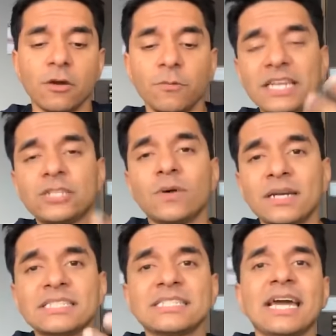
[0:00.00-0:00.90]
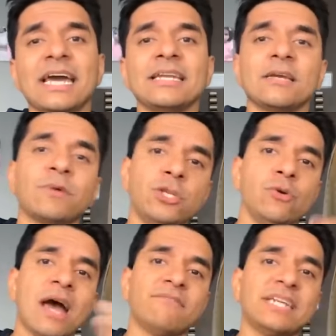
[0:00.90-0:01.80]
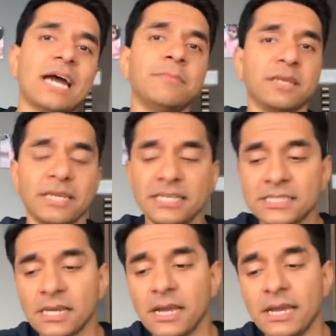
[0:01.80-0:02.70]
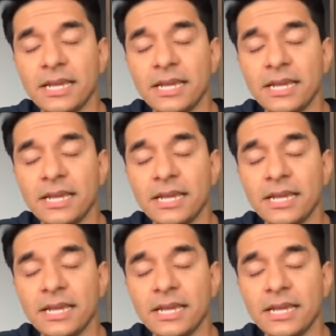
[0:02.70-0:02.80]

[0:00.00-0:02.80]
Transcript: We need to understand that when you have diabetes,